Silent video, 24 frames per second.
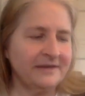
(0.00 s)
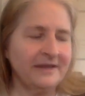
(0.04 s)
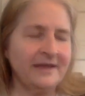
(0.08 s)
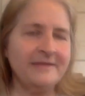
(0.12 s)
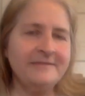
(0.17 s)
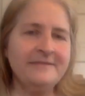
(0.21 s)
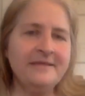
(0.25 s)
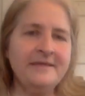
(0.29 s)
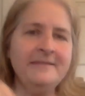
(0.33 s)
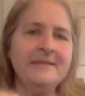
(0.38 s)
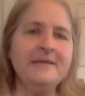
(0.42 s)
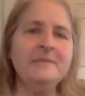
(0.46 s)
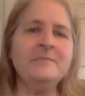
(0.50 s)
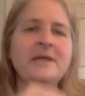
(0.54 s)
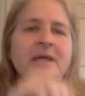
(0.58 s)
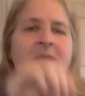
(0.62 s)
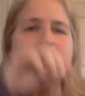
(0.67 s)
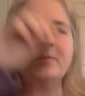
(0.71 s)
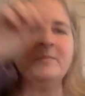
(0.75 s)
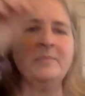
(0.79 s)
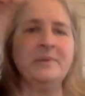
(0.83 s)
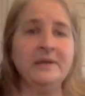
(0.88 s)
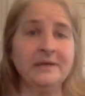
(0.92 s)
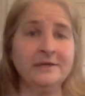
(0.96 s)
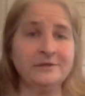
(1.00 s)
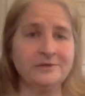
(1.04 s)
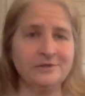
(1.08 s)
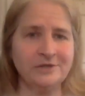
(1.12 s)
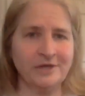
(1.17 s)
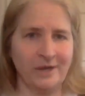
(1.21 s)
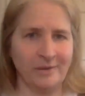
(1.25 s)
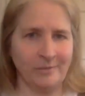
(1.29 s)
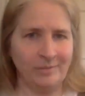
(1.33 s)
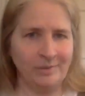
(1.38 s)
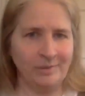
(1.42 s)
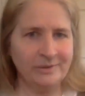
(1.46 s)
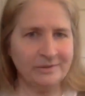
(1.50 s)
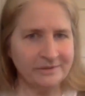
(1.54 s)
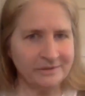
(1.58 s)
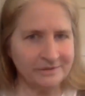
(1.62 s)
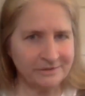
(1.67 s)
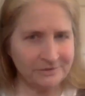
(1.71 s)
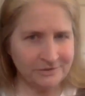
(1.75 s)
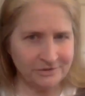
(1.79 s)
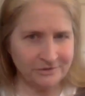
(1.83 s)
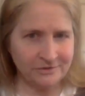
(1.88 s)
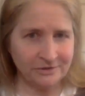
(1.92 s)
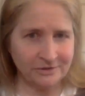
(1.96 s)
and then they make a big jump
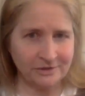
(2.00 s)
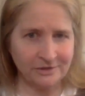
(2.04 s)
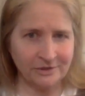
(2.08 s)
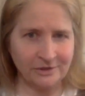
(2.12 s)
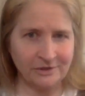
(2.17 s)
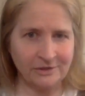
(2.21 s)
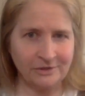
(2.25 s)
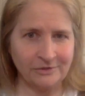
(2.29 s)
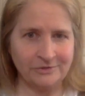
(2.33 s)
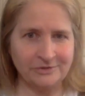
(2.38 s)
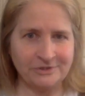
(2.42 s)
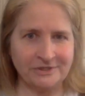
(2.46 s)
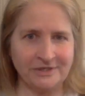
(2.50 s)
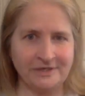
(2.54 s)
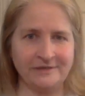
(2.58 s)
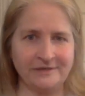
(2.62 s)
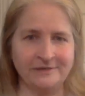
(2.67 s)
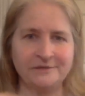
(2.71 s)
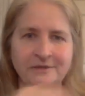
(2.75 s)
to the conclusion.